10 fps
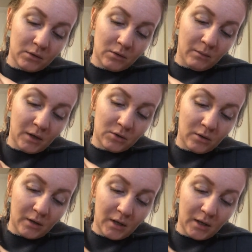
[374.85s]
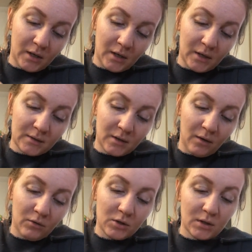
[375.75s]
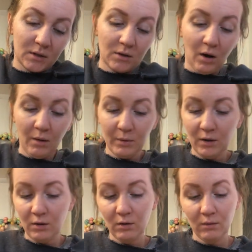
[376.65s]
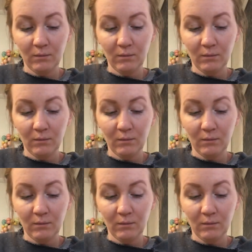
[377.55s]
to make sure that I get a nice coverage at the top here.